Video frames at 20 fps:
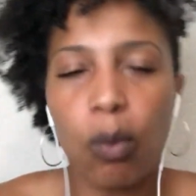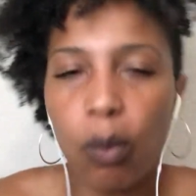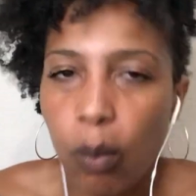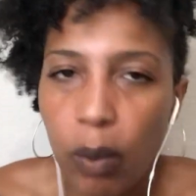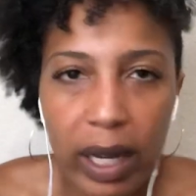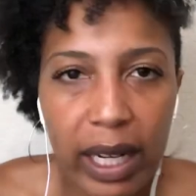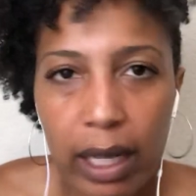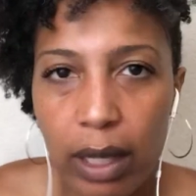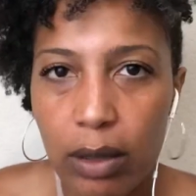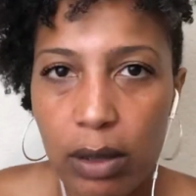
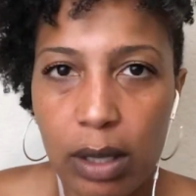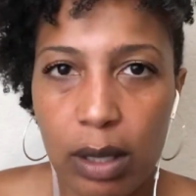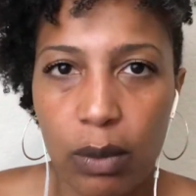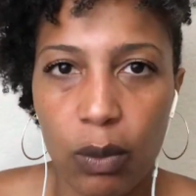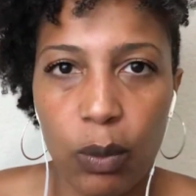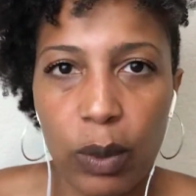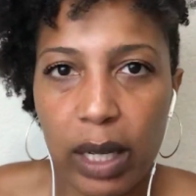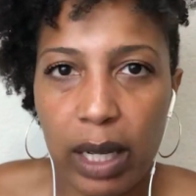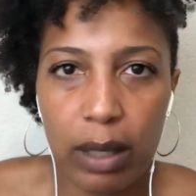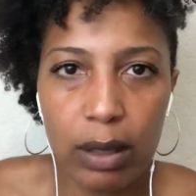What else?
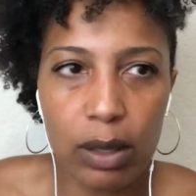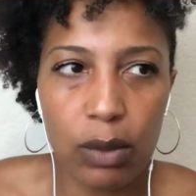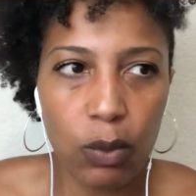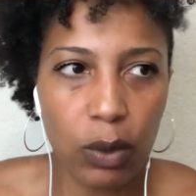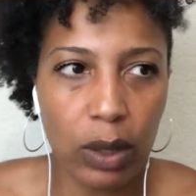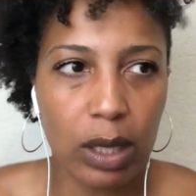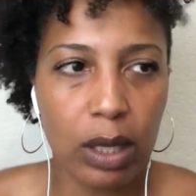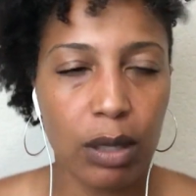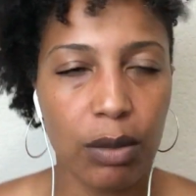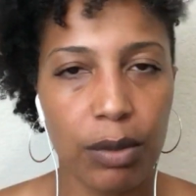
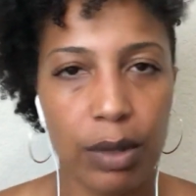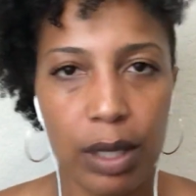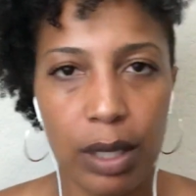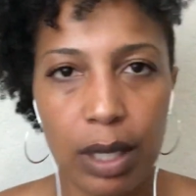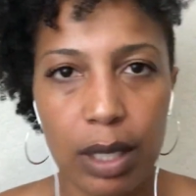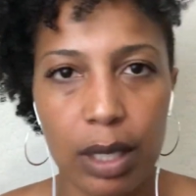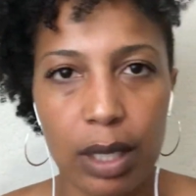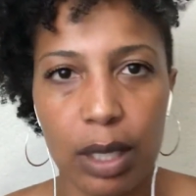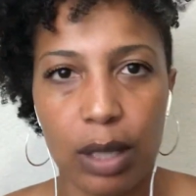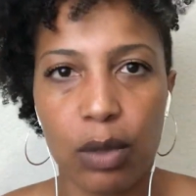What's the
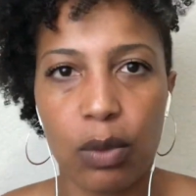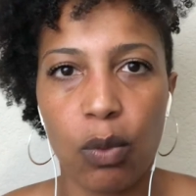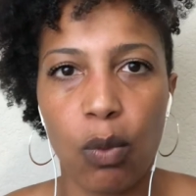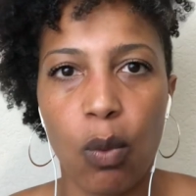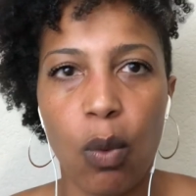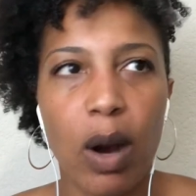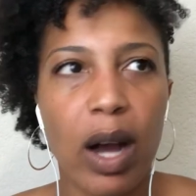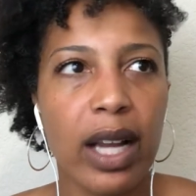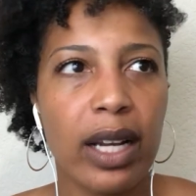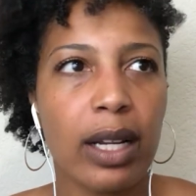resistance?
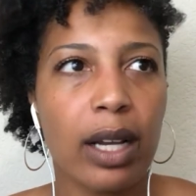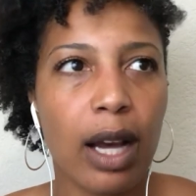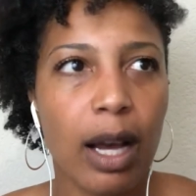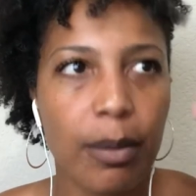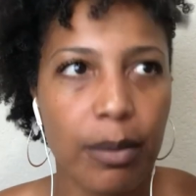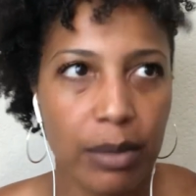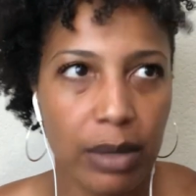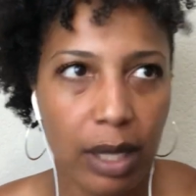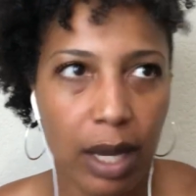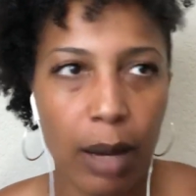What
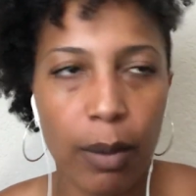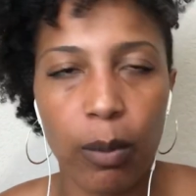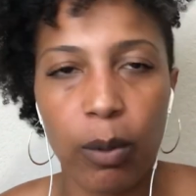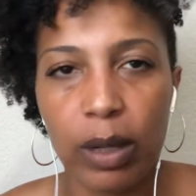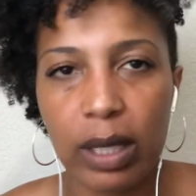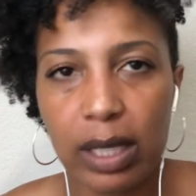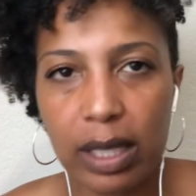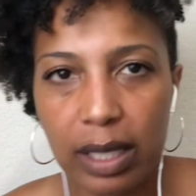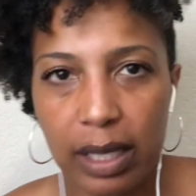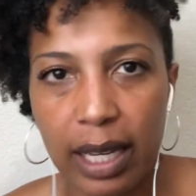comes up?
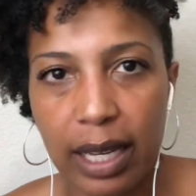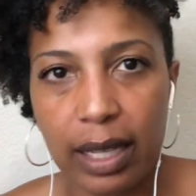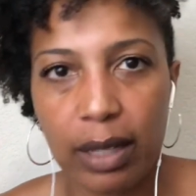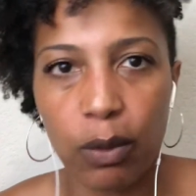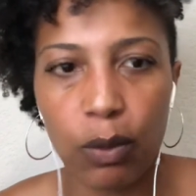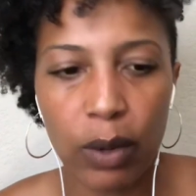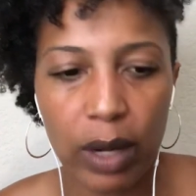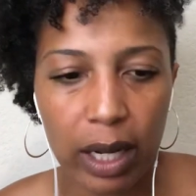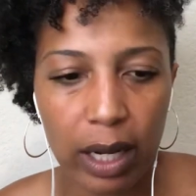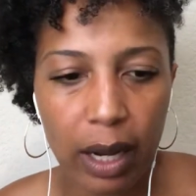
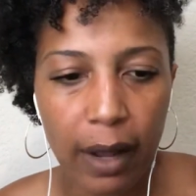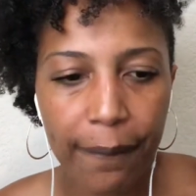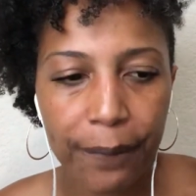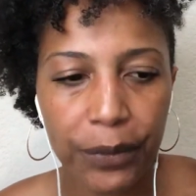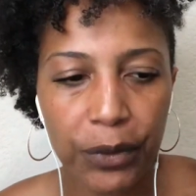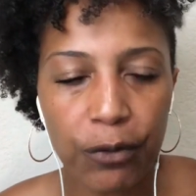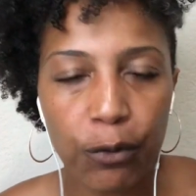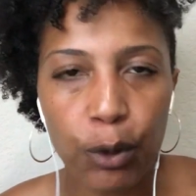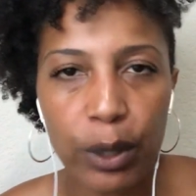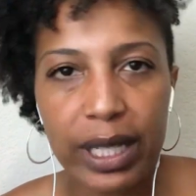What
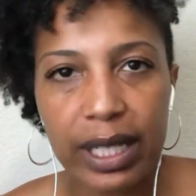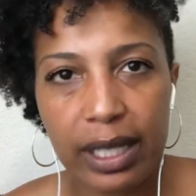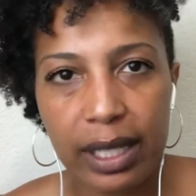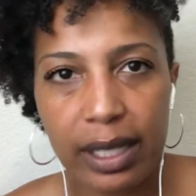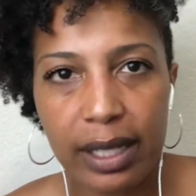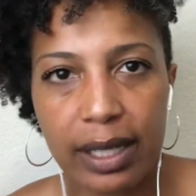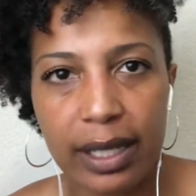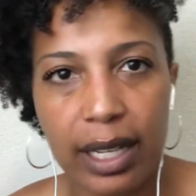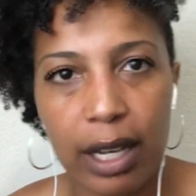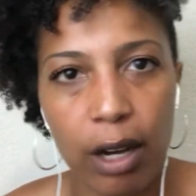
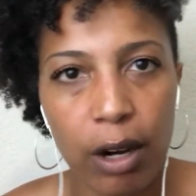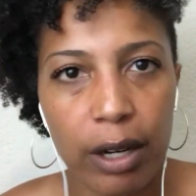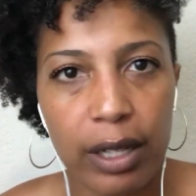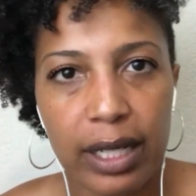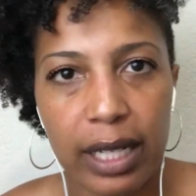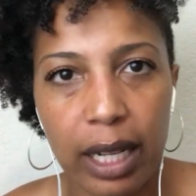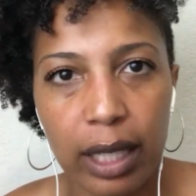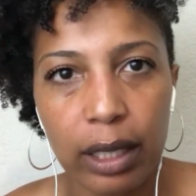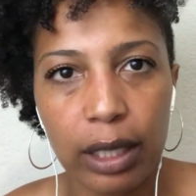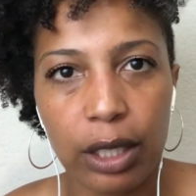voices are
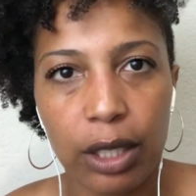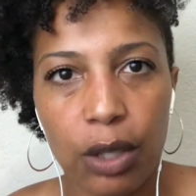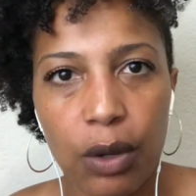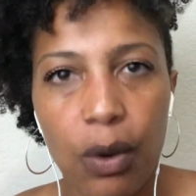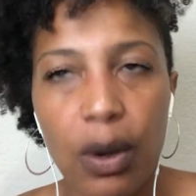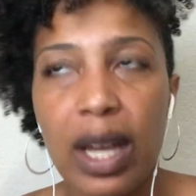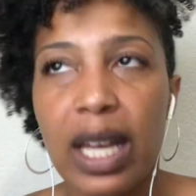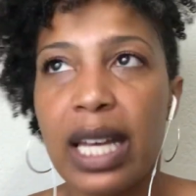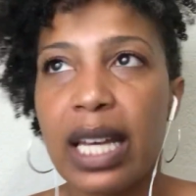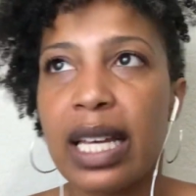telling you
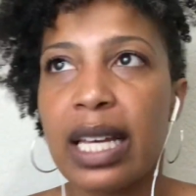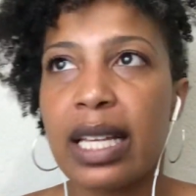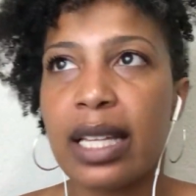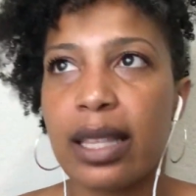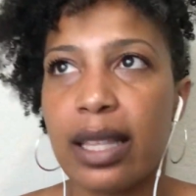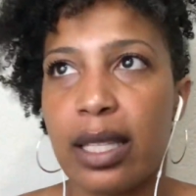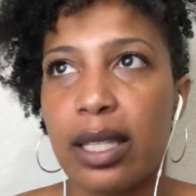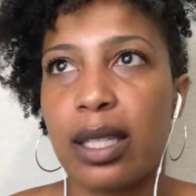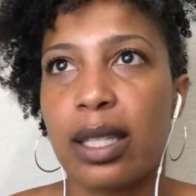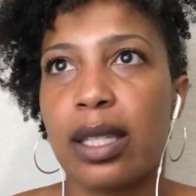
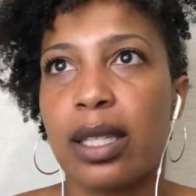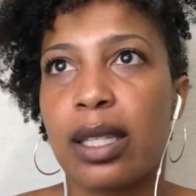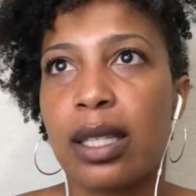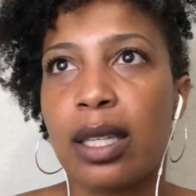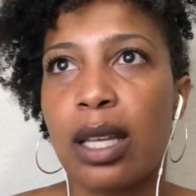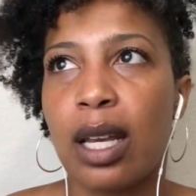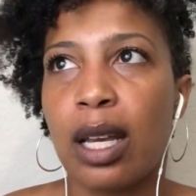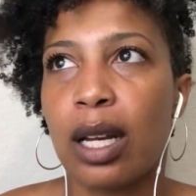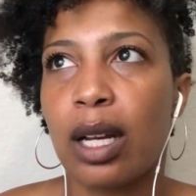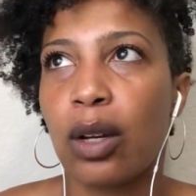this
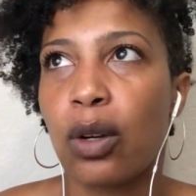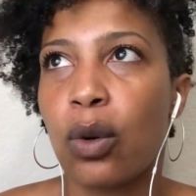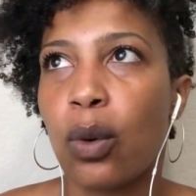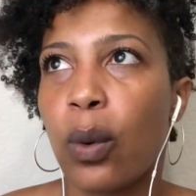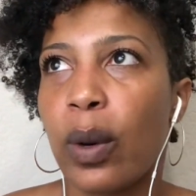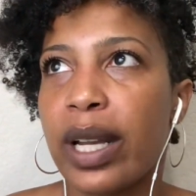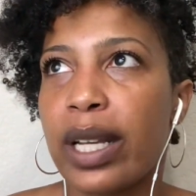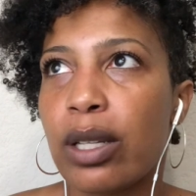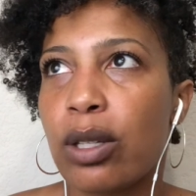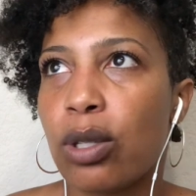is
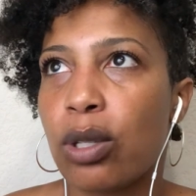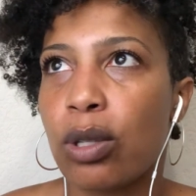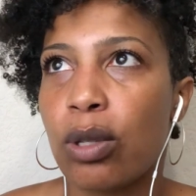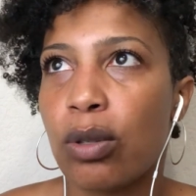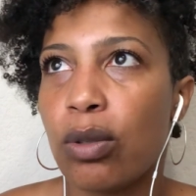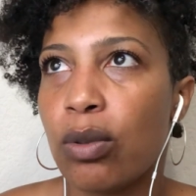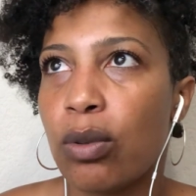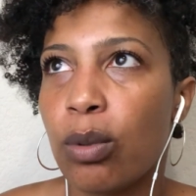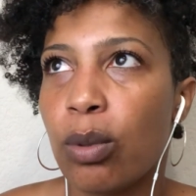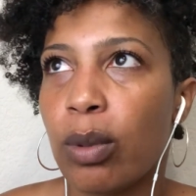going
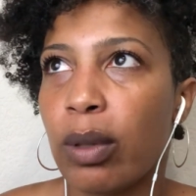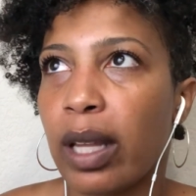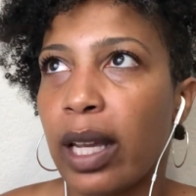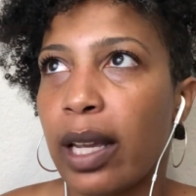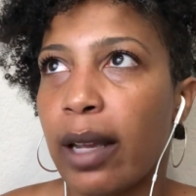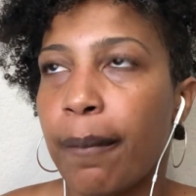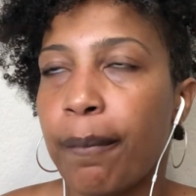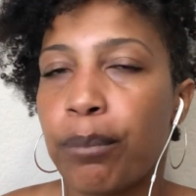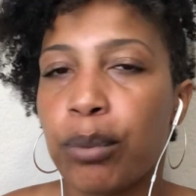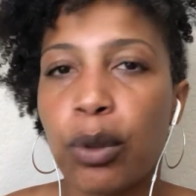to
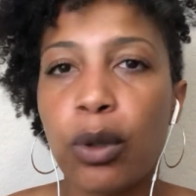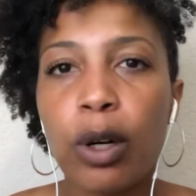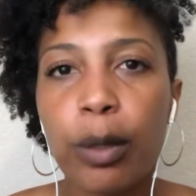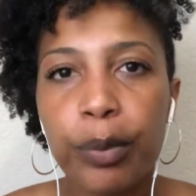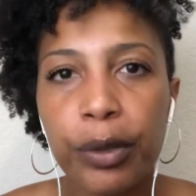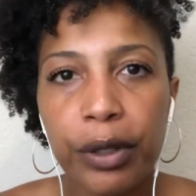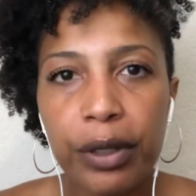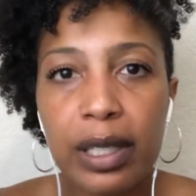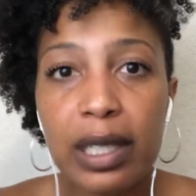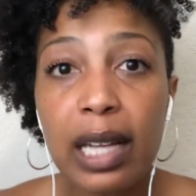like blow up
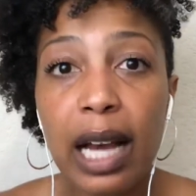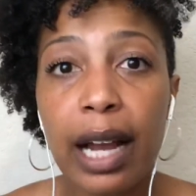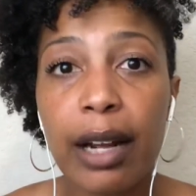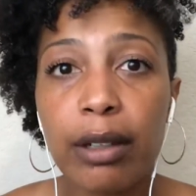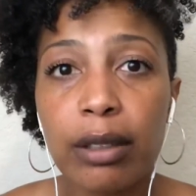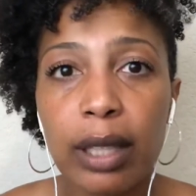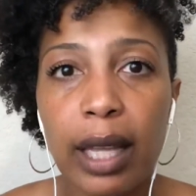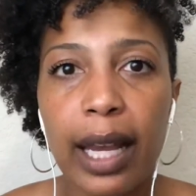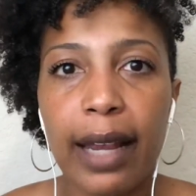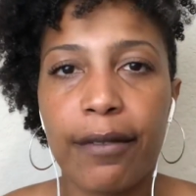your
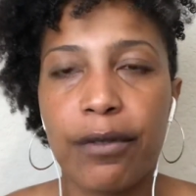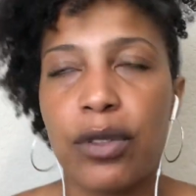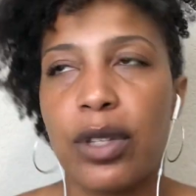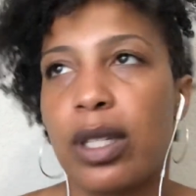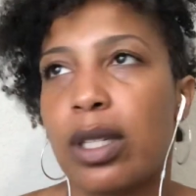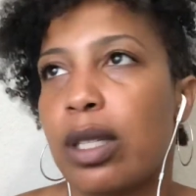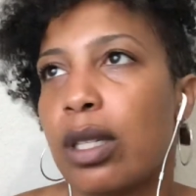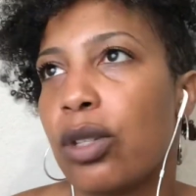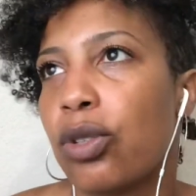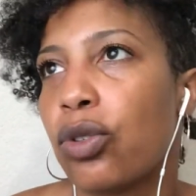entire life?
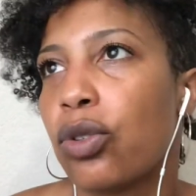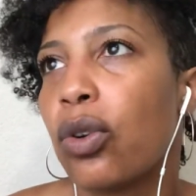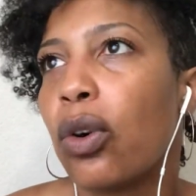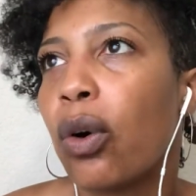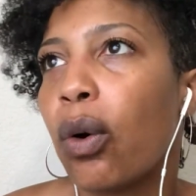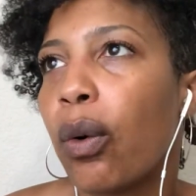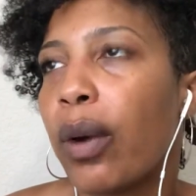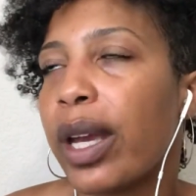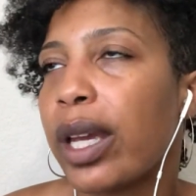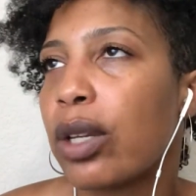This is
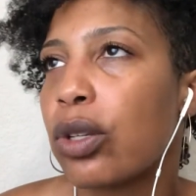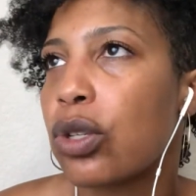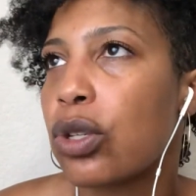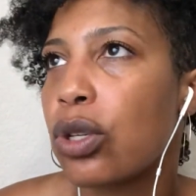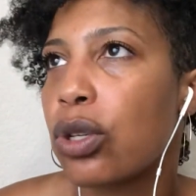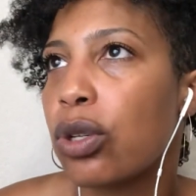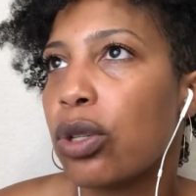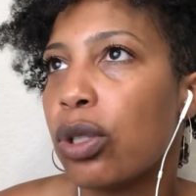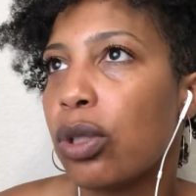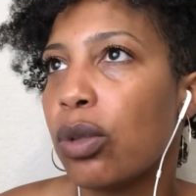going
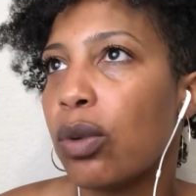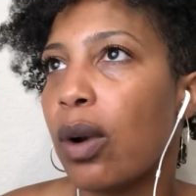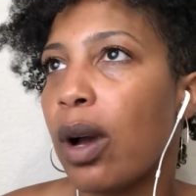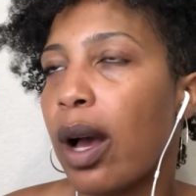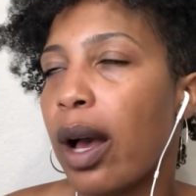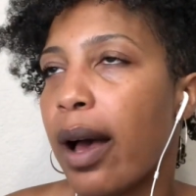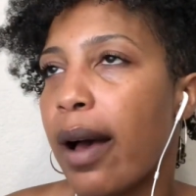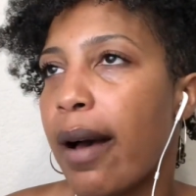to,